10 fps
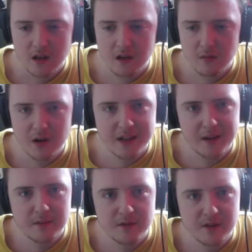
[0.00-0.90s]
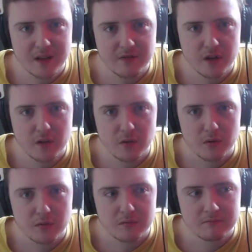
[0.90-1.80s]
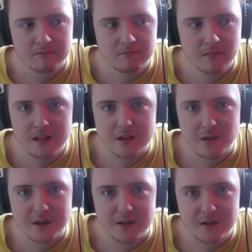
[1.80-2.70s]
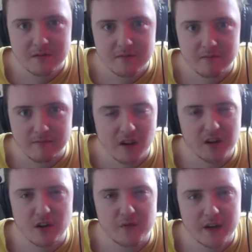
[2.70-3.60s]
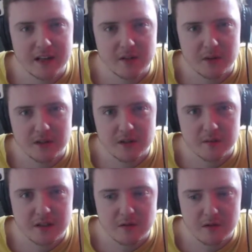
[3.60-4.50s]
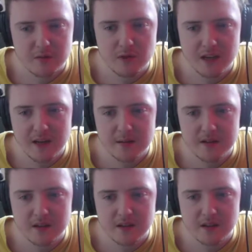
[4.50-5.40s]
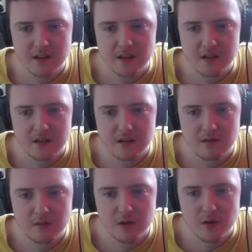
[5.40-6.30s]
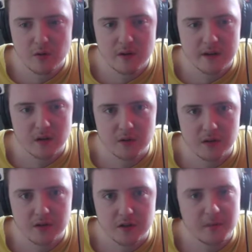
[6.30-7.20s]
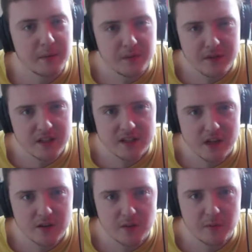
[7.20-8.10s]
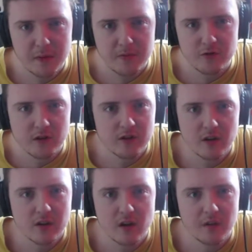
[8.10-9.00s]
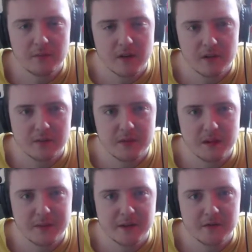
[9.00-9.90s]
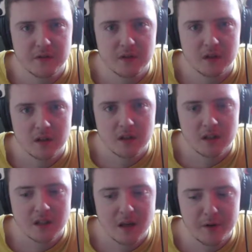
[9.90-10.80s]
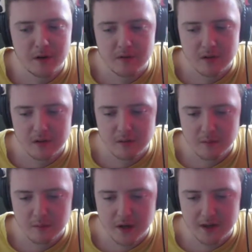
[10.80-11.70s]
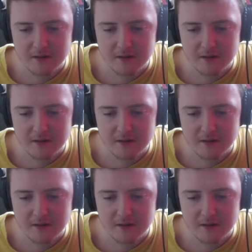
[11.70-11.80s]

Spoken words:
What games do that for you? That's a question. I don't often ask questions, but that's a question. What games will you always hold on to? Maybe for nostalgia, but maybe for something that made you feel. Let me know. Bye.